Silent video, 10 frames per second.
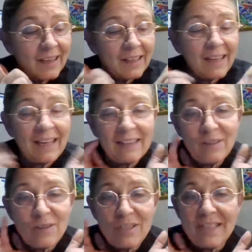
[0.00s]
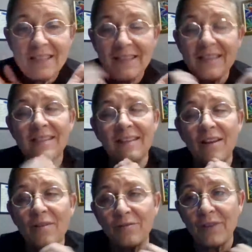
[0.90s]
like, there's just this
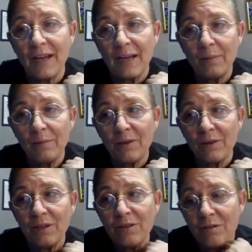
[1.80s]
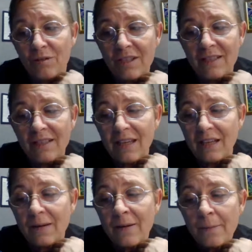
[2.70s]
love vibe. They're just like,